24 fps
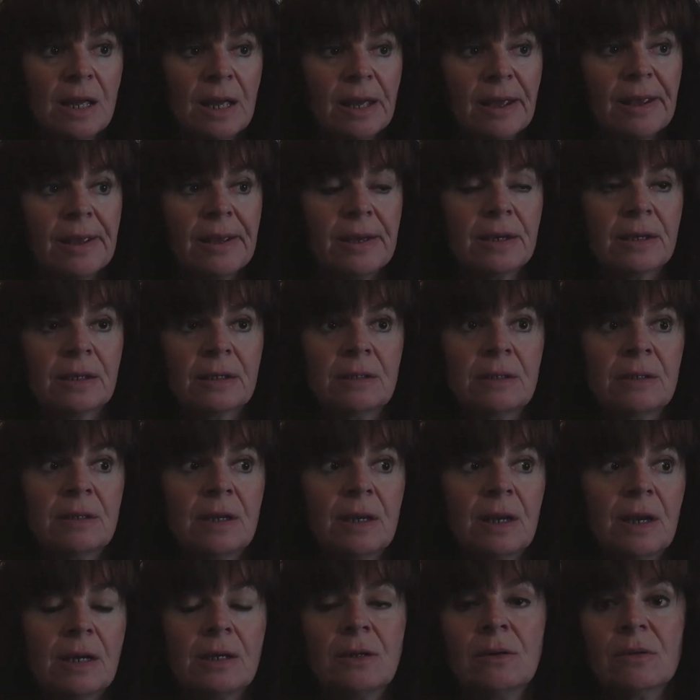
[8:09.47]
And
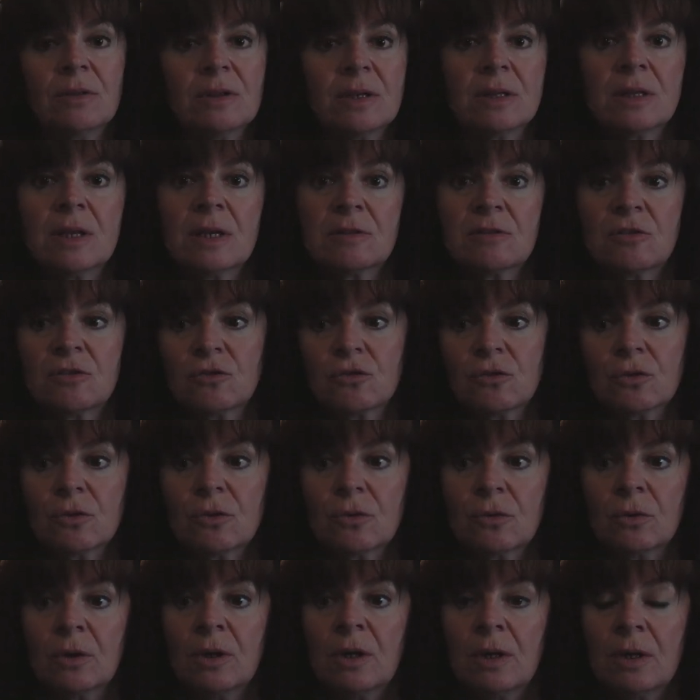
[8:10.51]
I don't think that's
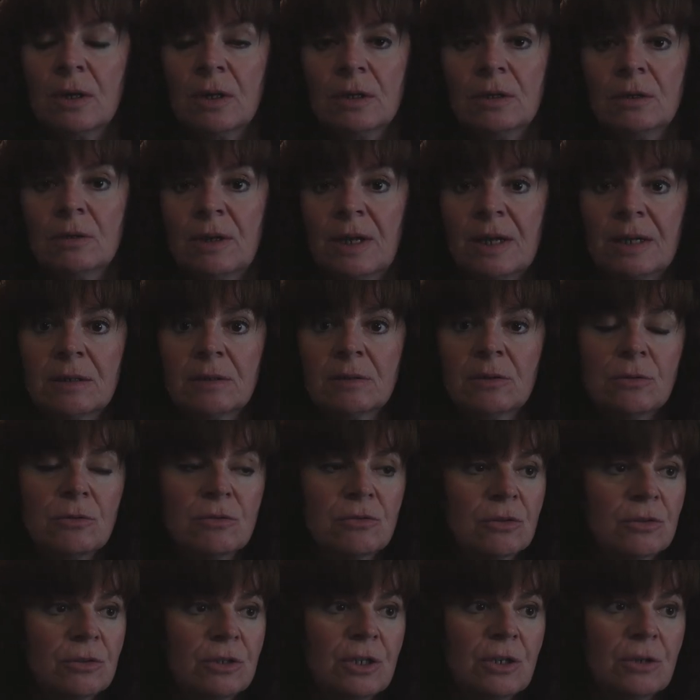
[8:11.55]
true. You're not a
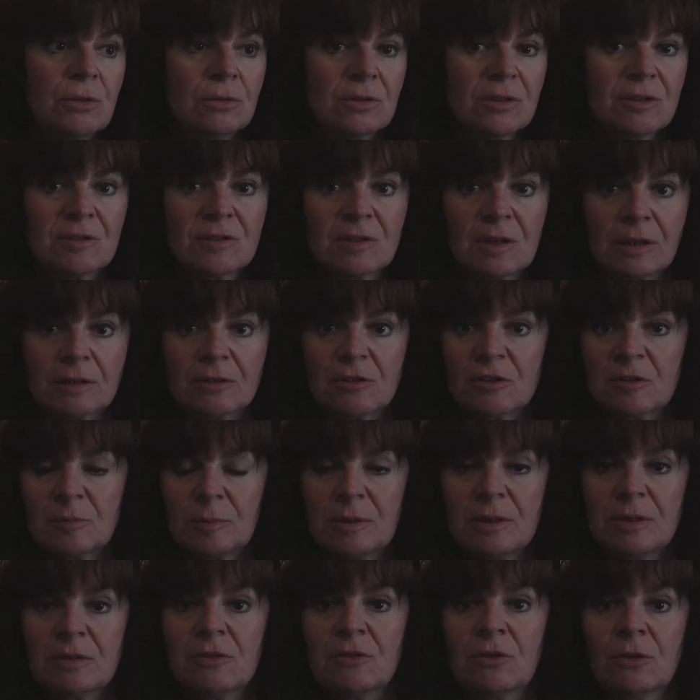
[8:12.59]
loser. You don't suck. Just
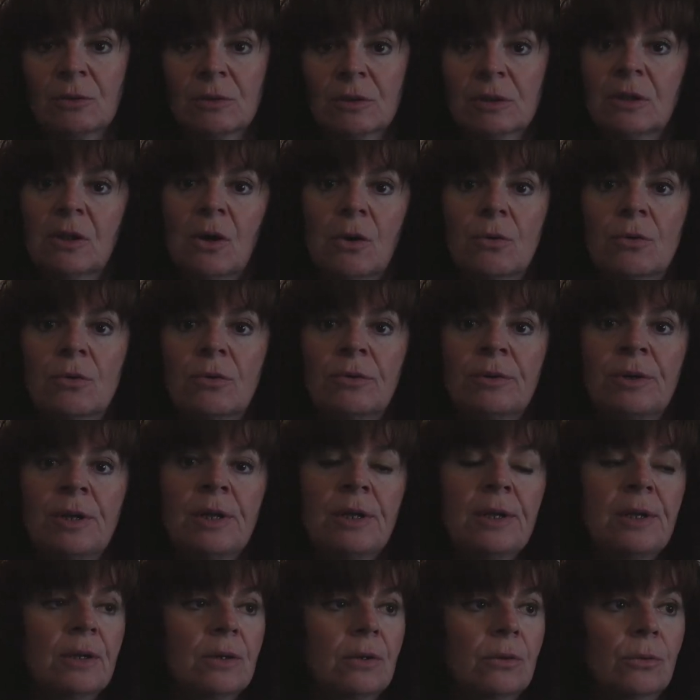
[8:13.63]
because you're alone
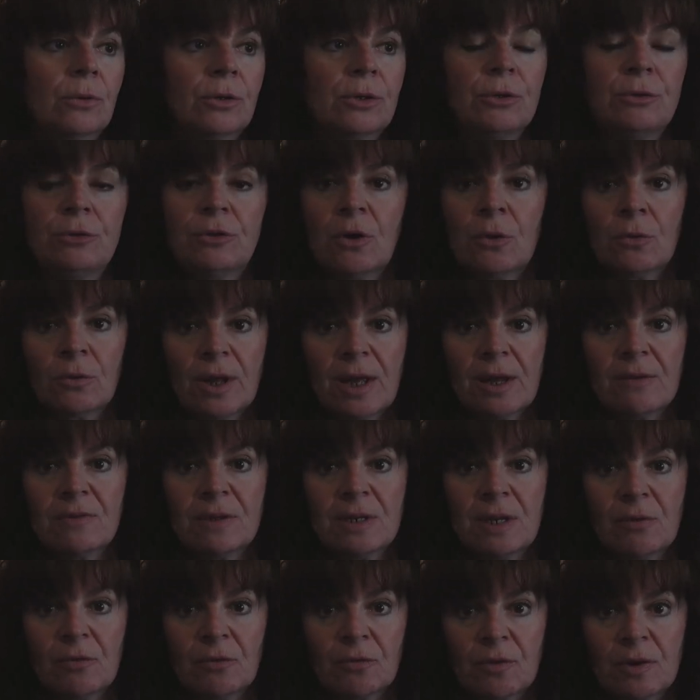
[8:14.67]
or you don't have
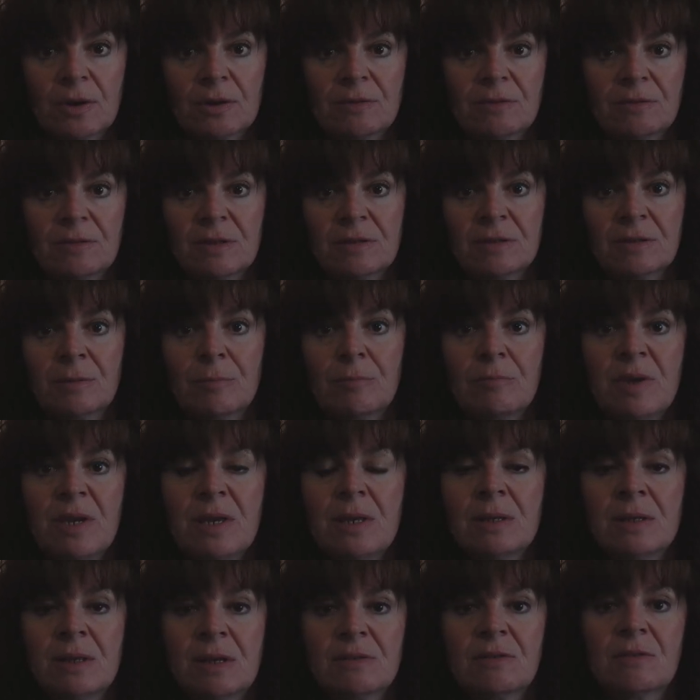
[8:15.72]
any friends doesn't
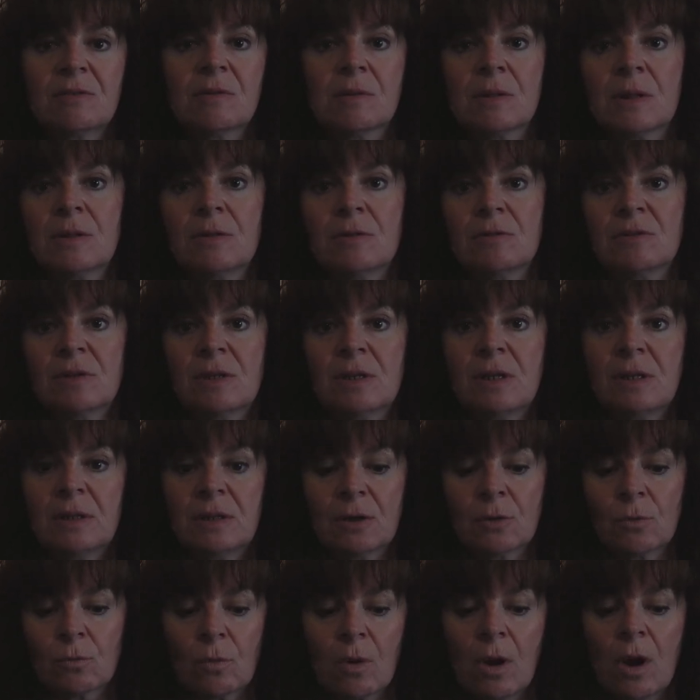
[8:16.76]
mean necessarily there's
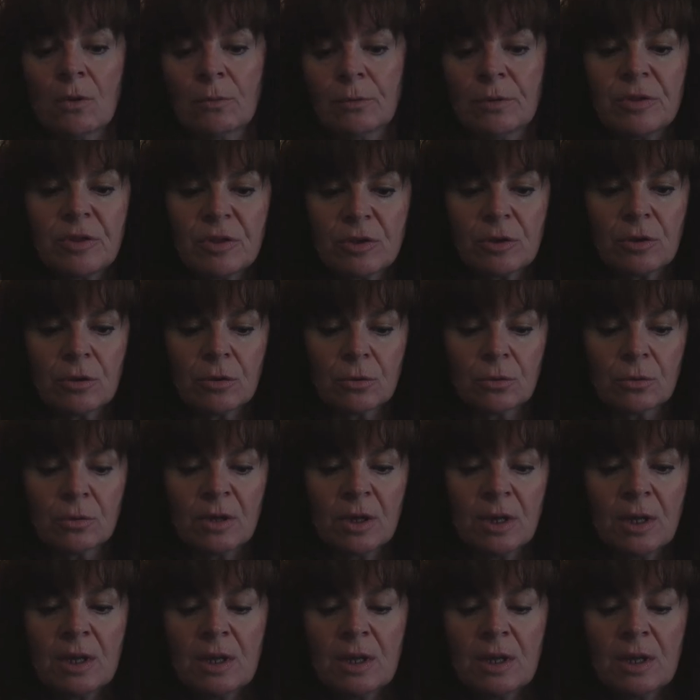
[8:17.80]
anything wrong with you.